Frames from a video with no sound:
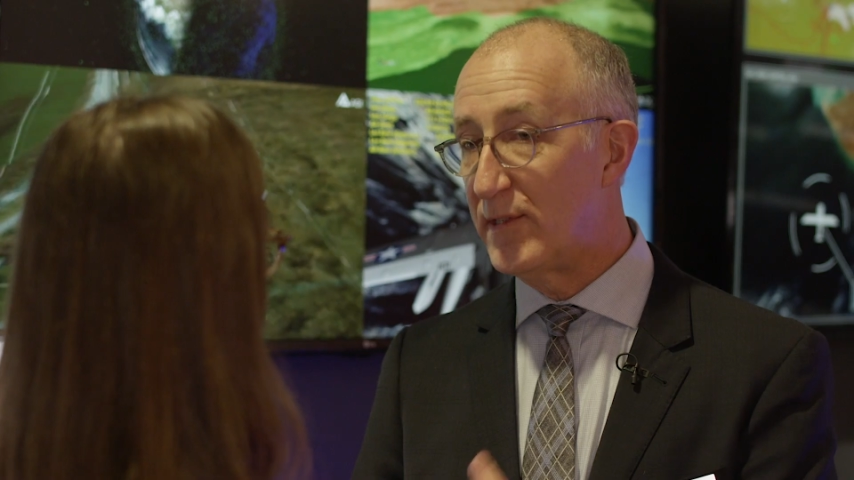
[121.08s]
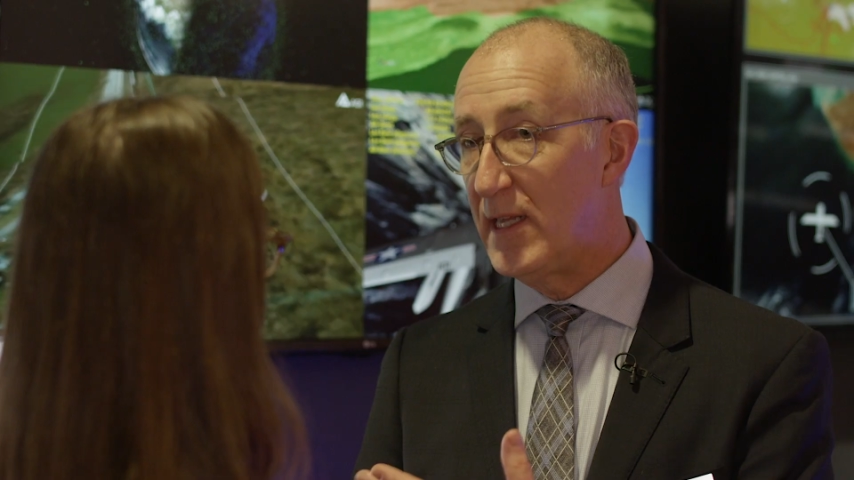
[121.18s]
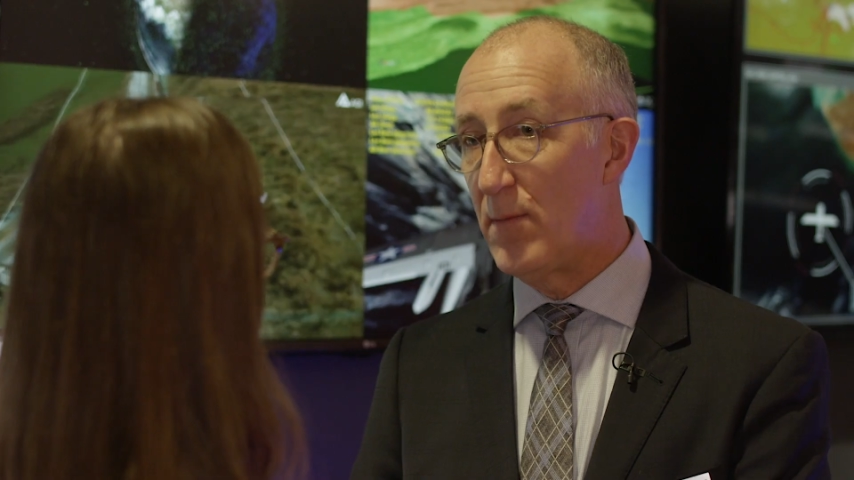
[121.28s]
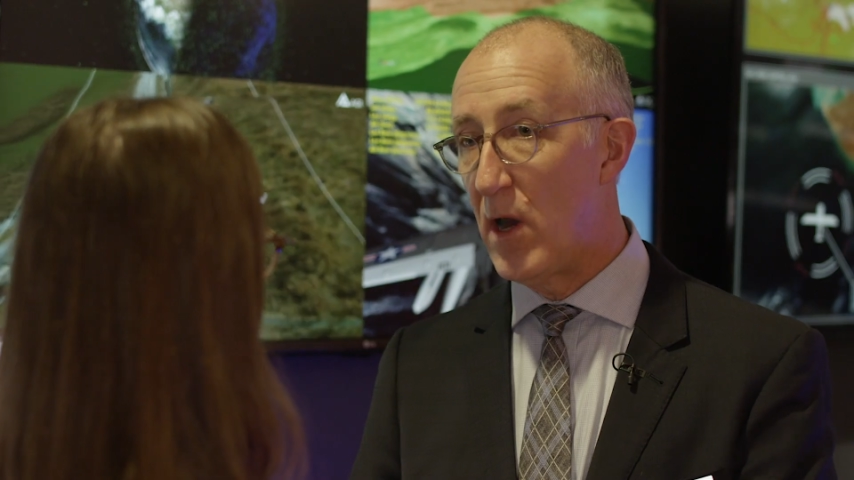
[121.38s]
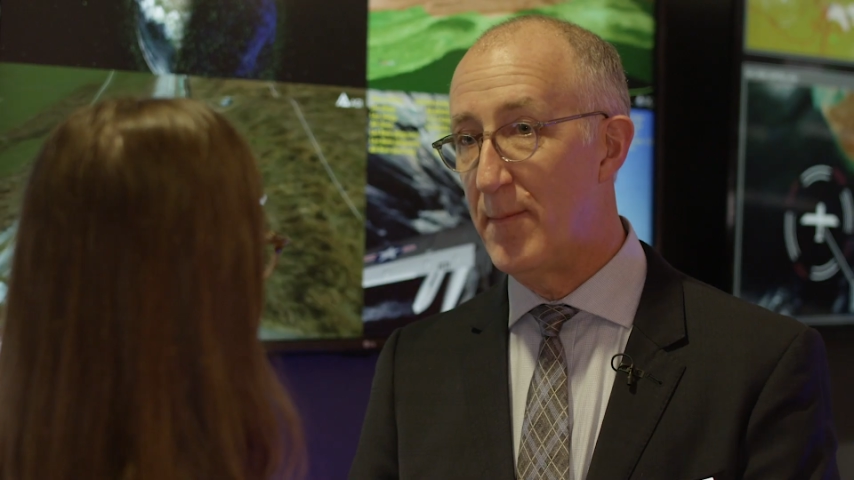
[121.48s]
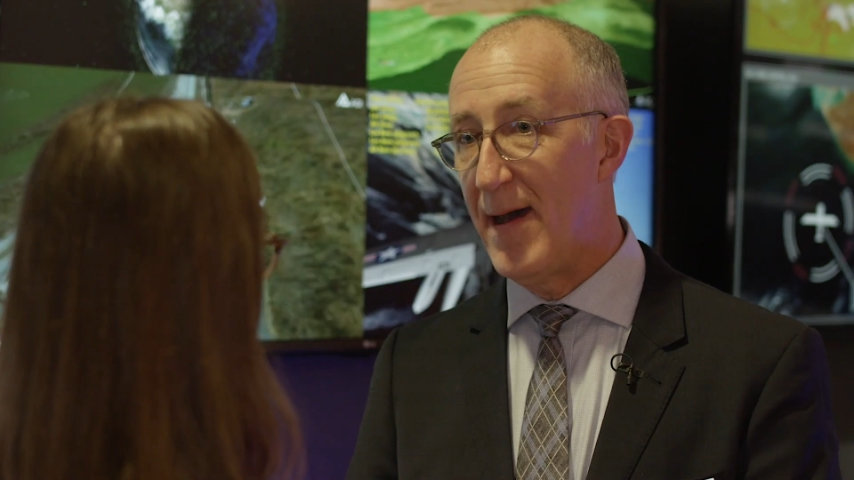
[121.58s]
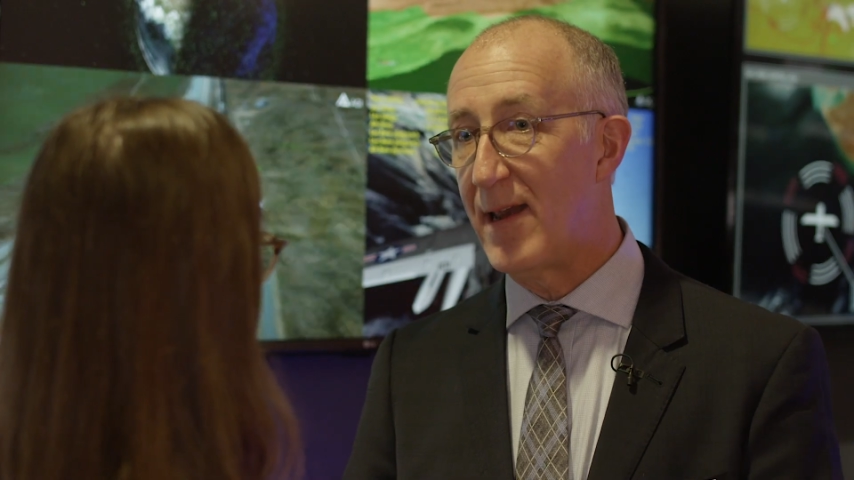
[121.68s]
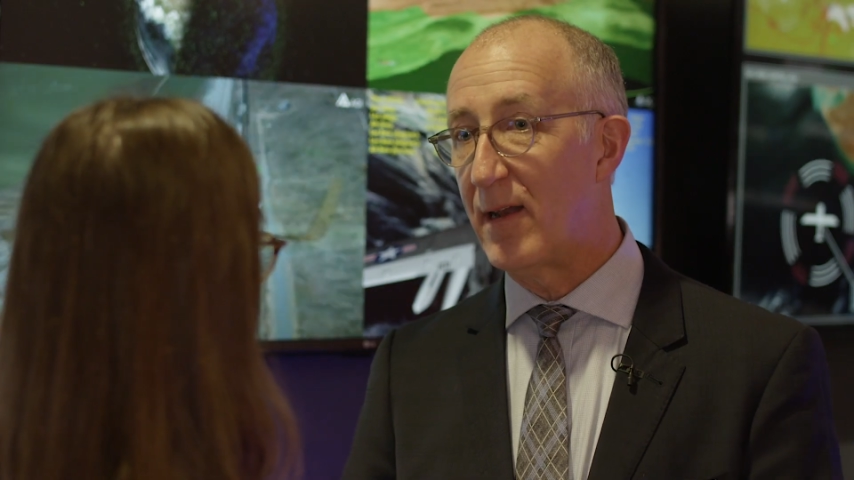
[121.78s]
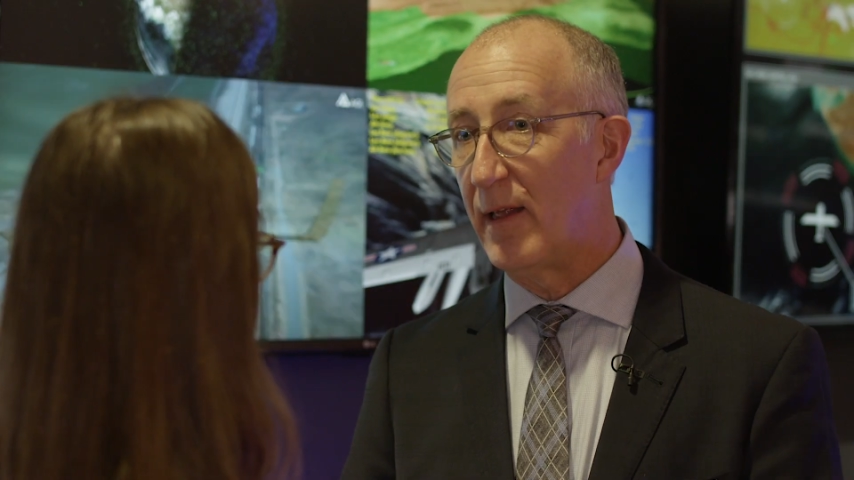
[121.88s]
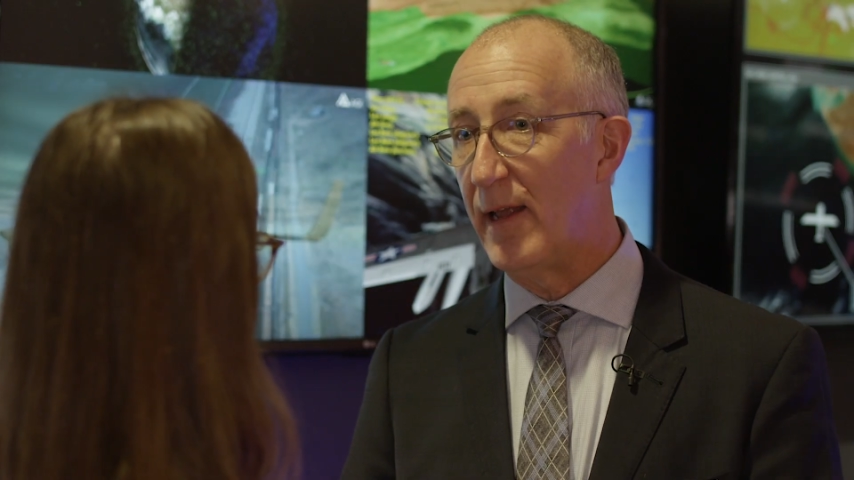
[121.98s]
see them
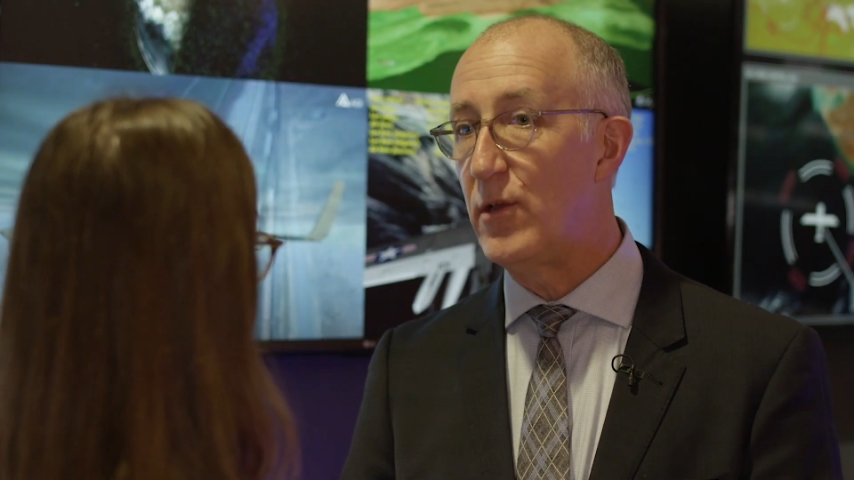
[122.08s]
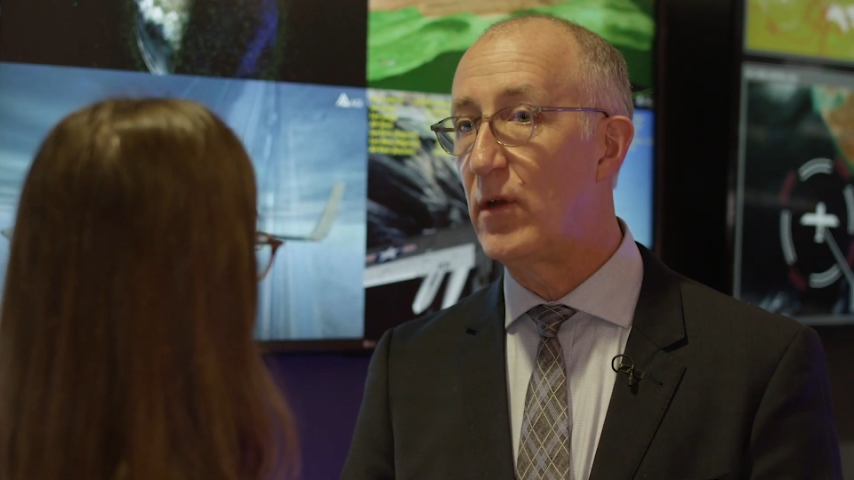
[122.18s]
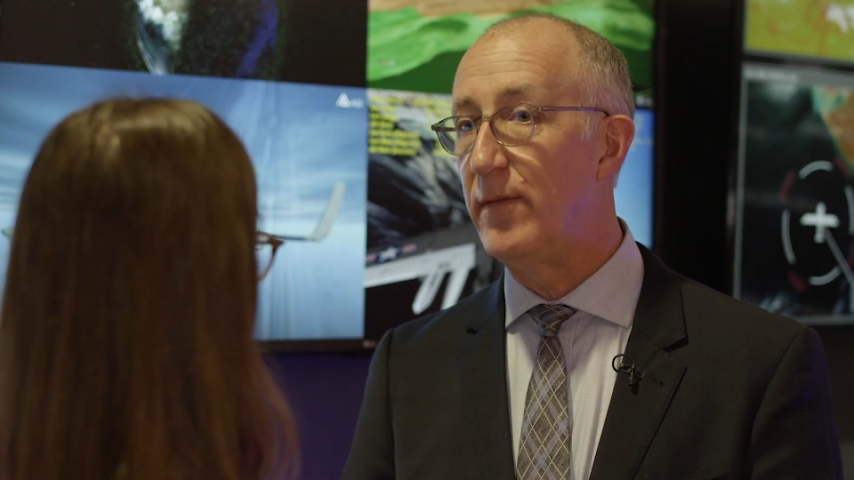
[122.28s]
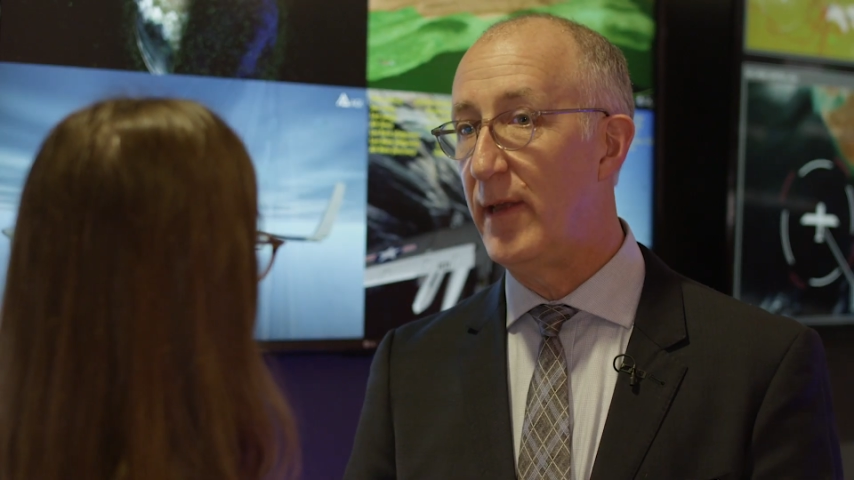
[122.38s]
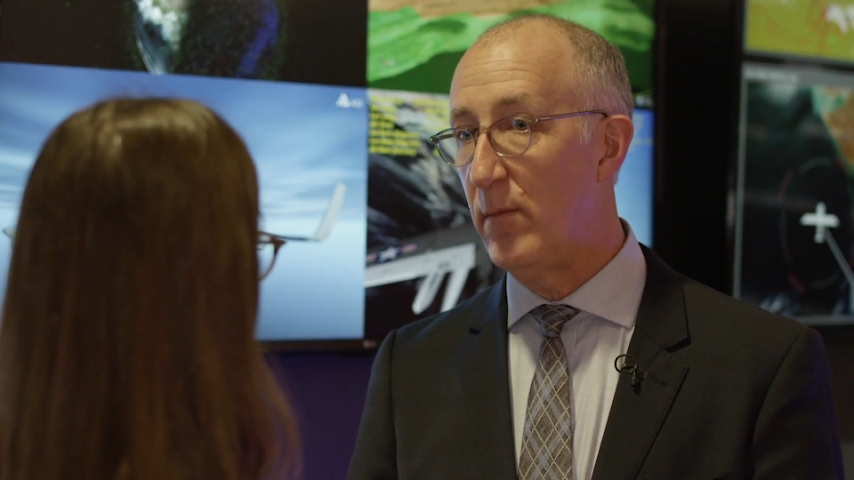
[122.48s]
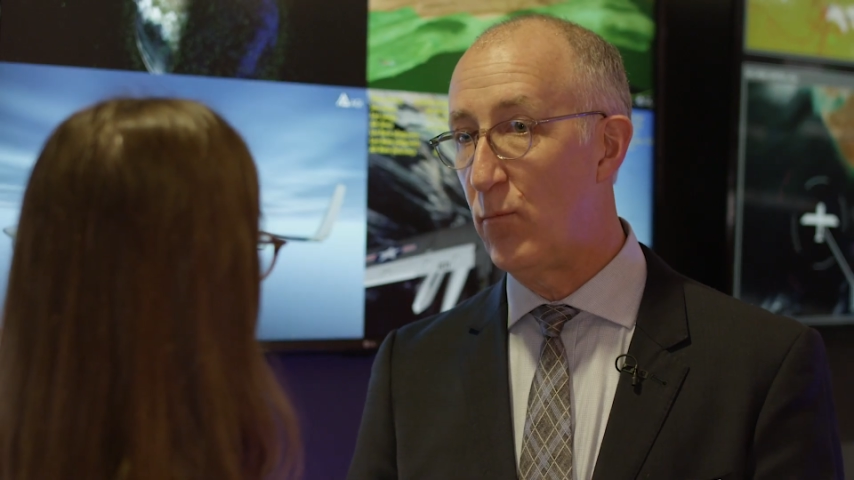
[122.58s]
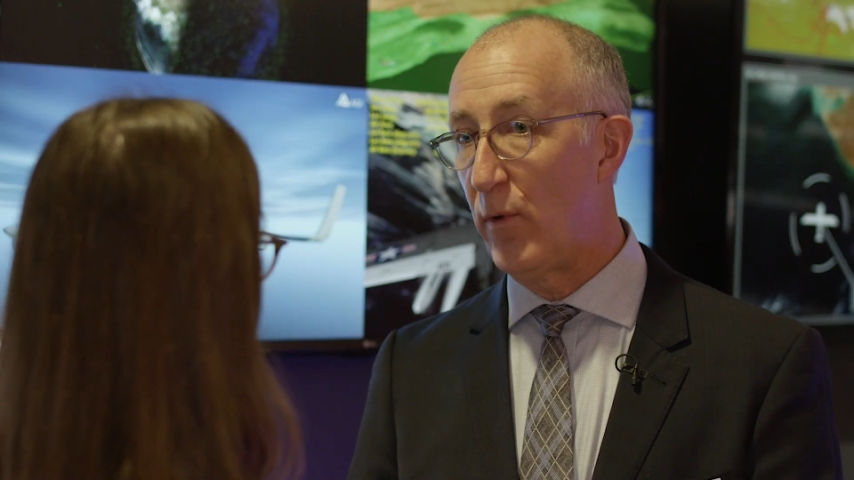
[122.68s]
automatically, and you can then